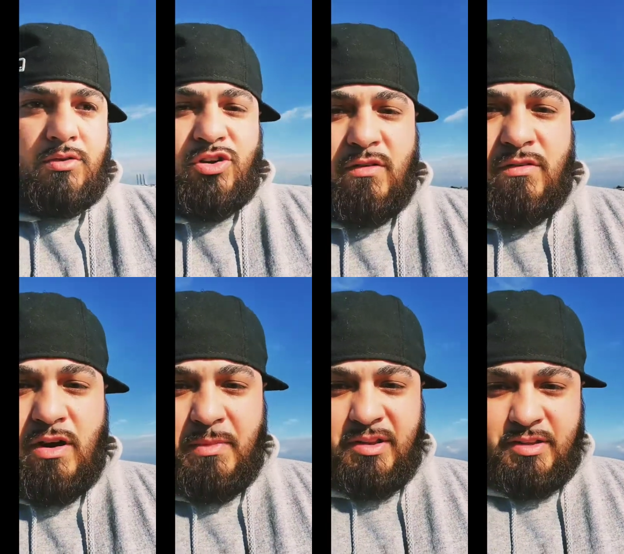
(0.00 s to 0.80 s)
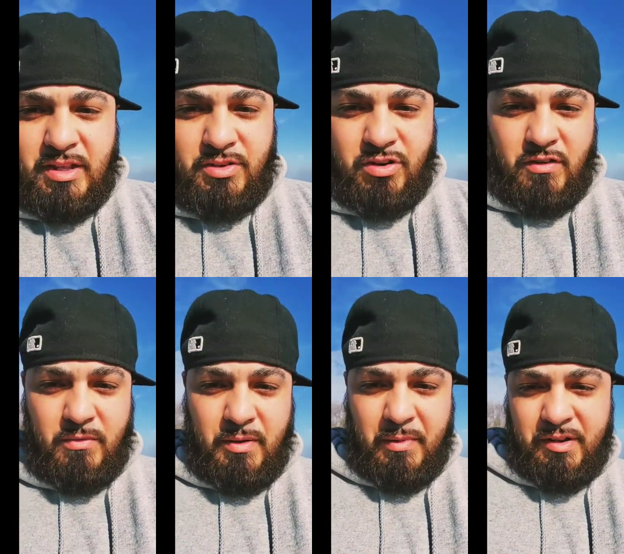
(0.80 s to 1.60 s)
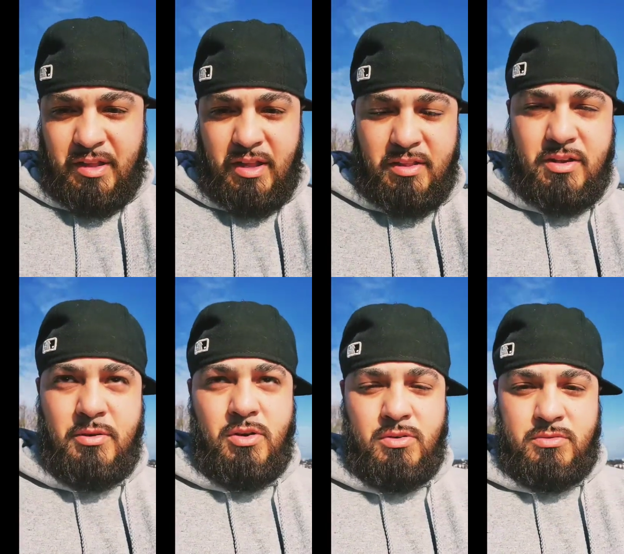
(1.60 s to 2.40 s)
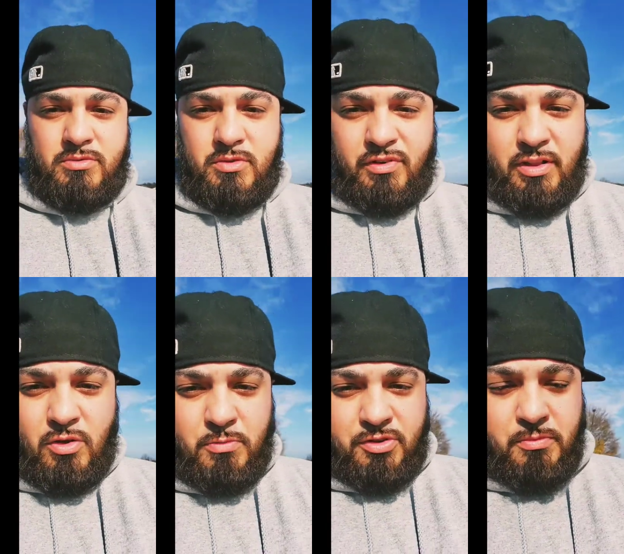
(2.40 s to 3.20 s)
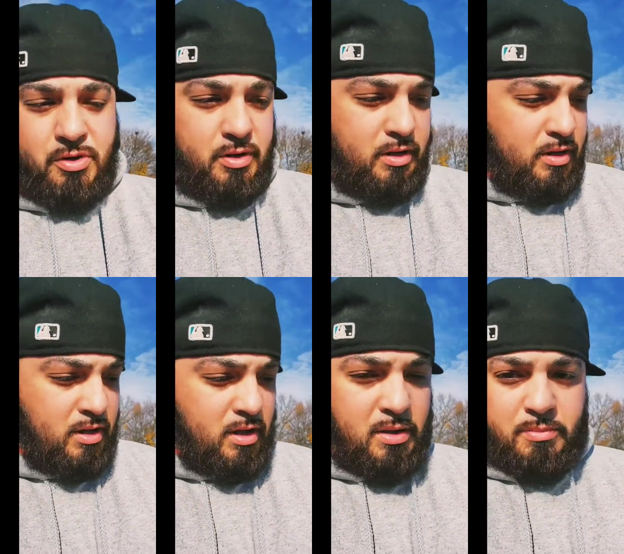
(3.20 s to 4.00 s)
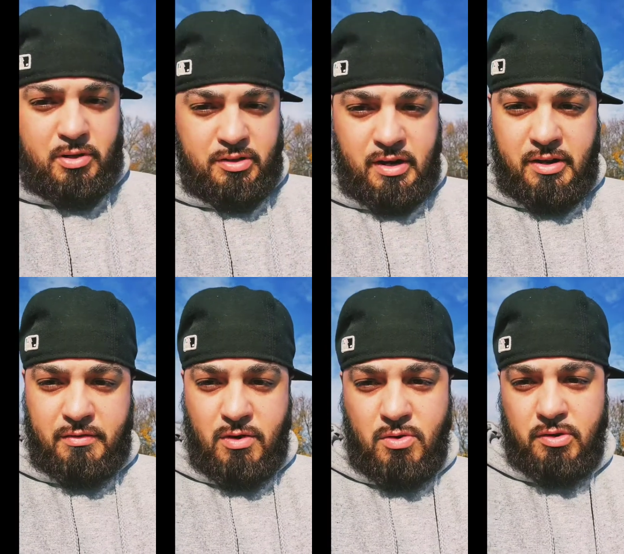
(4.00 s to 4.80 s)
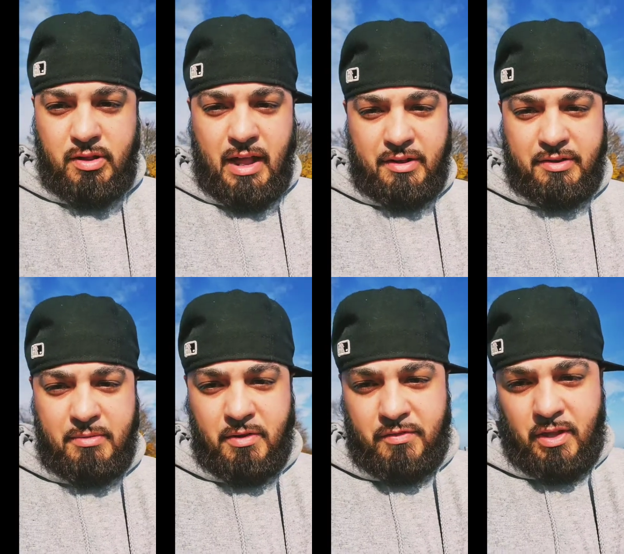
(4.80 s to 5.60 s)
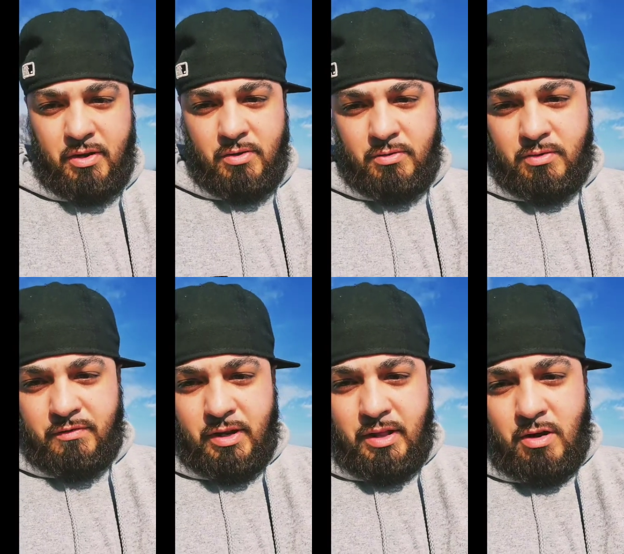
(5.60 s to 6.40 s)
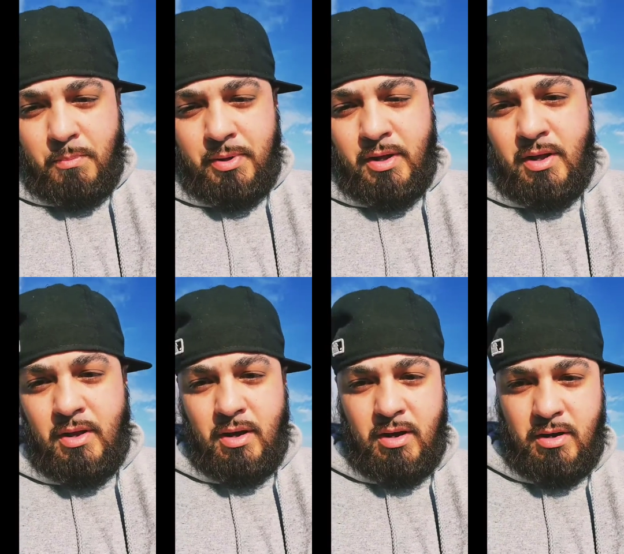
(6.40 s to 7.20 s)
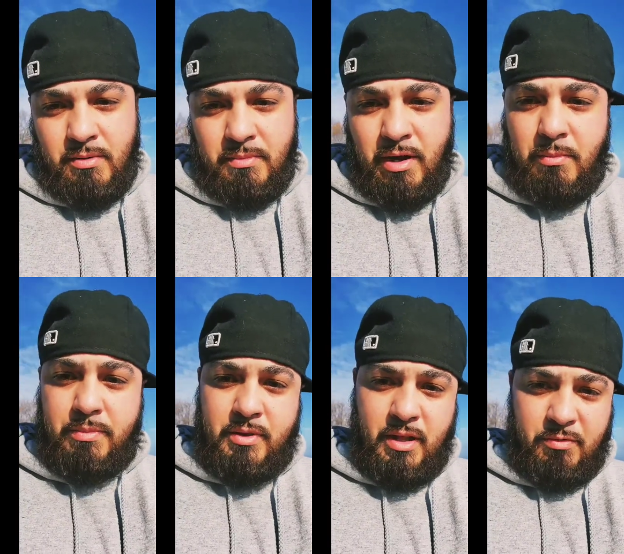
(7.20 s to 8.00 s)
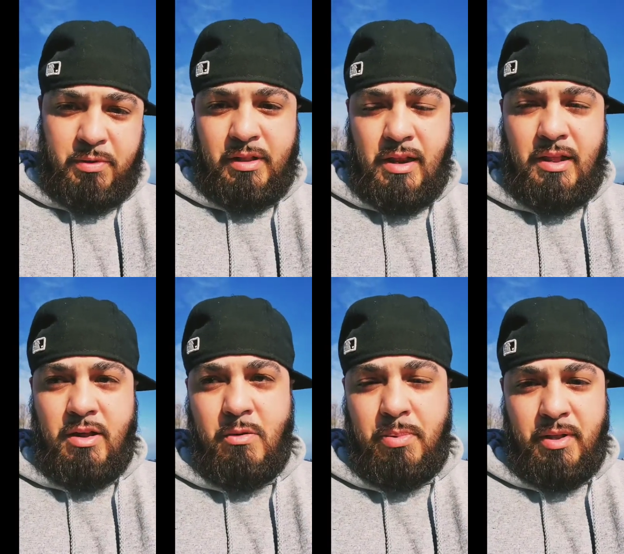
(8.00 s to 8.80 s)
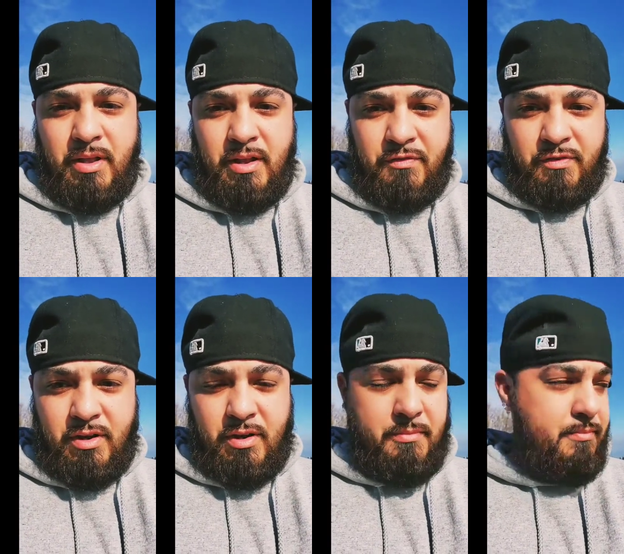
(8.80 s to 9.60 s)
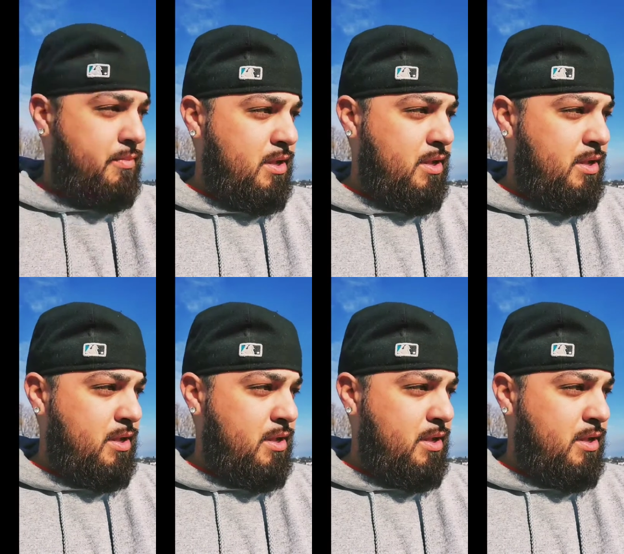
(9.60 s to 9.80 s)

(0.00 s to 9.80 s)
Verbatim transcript: drive around my city, drive around my state, to, you know, find the homeless community, pull out of the roads, ask them if they you know if they need help um, how desperate they need help, and if um,